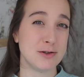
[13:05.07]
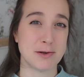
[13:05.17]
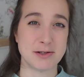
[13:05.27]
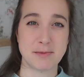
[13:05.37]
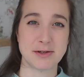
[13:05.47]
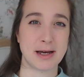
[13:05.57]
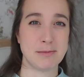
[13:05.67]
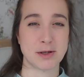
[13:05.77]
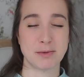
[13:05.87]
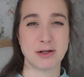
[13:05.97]
so
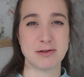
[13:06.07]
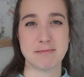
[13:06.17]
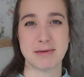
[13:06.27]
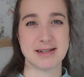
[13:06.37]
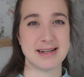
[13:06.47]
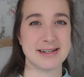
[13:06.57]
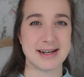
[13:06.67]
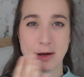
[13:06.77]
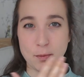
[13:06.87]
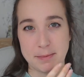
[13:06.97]
sometimes I will use a muslin to
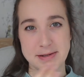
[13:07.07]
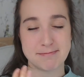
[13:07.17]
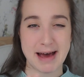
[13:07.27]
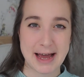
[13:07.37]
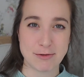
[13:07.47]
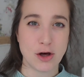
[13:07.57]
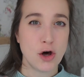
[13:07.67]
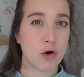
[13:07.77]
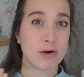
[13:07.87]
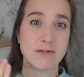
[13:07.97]
like wipe his mouth
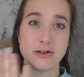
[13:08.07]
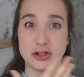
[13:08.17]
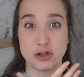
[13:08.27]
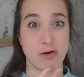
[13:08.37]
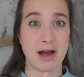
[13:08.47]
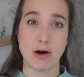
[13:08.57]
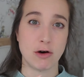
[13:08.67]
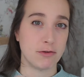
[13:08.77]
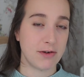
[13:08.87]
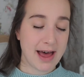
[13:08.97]
or even just dry it
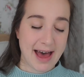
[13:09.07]
off